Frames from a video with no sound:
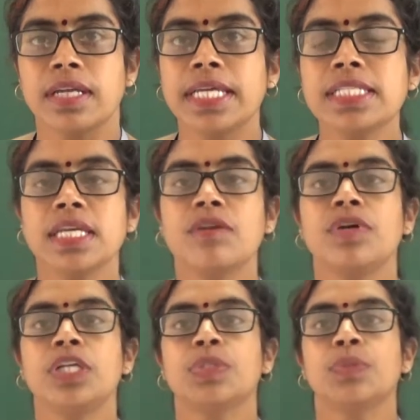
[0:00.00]
is
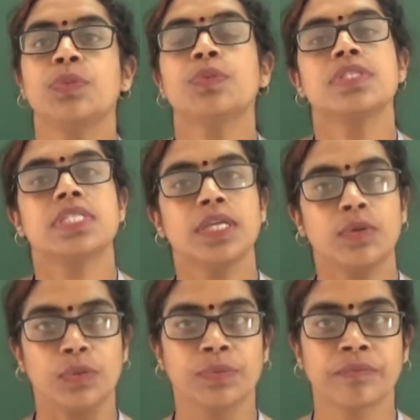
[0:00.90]
equal to 0.
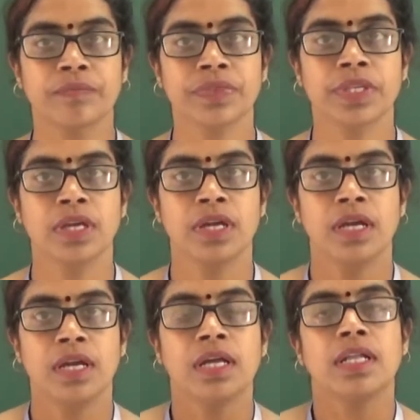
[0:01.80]

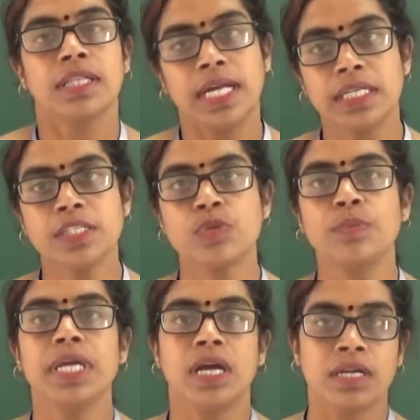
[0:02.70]
That is to
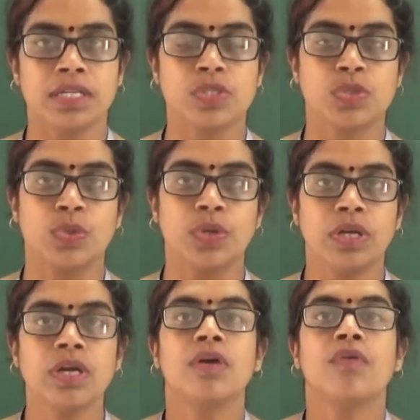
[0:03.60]
be understood.
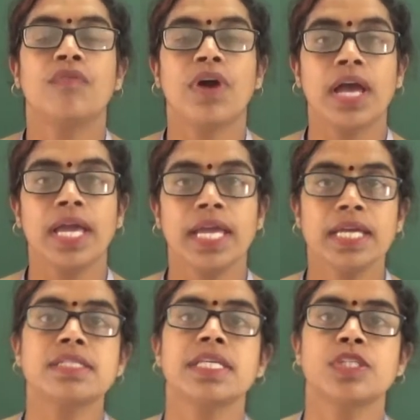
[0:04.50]
Why
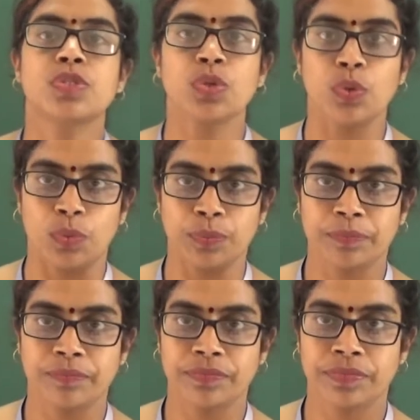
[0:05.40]
is it so?